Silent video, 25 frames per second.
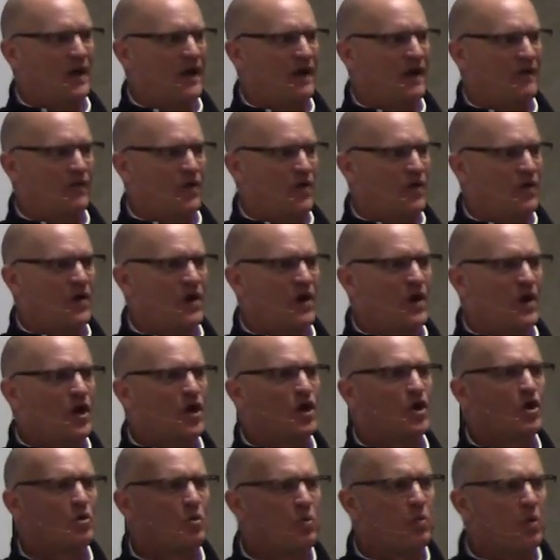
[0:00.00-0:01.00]
level.
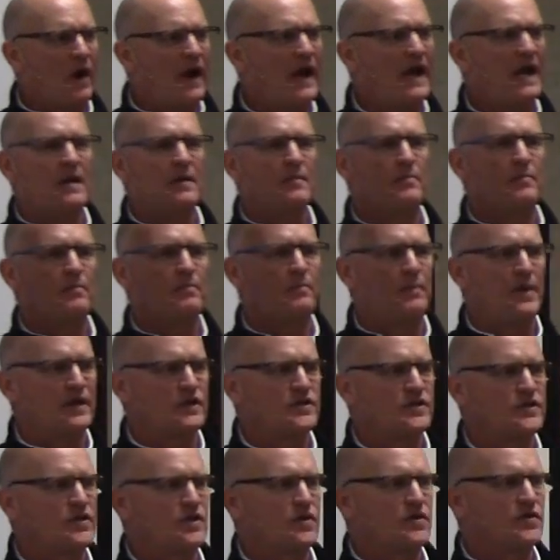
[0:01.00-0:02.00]
Great
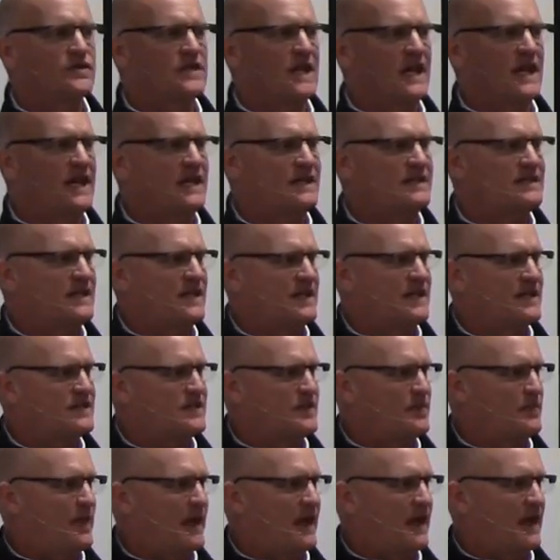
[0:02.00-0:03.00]
pitchers
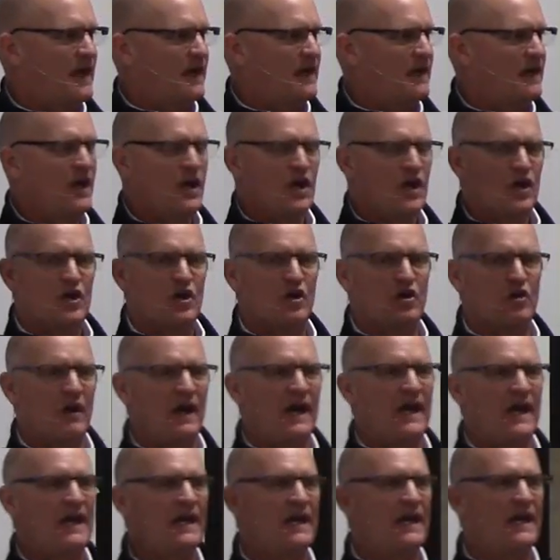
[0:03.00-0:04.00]
anticipate,
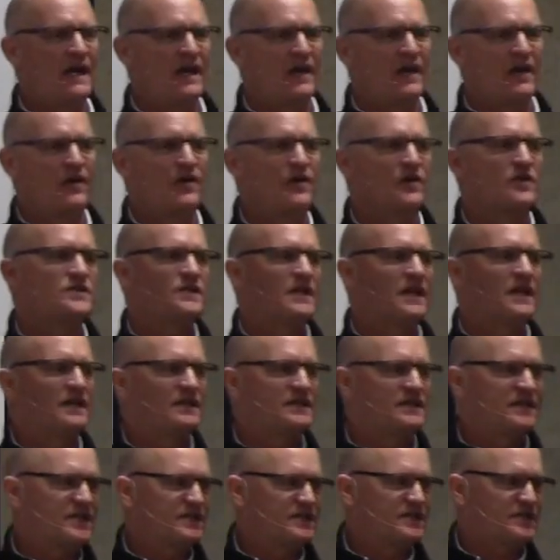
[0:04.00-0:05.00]
great hitters
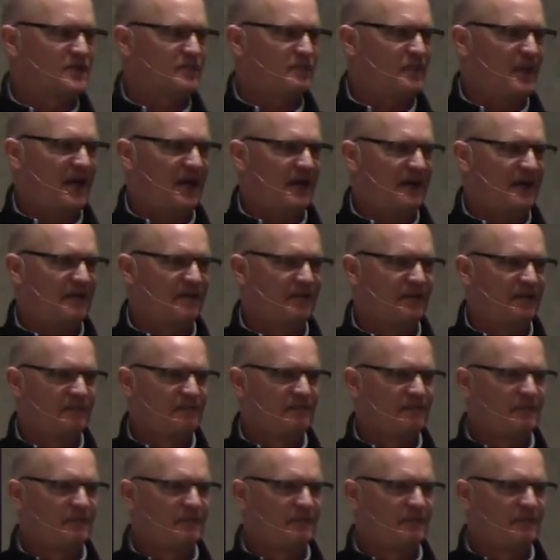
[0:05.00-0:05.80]
anticipate.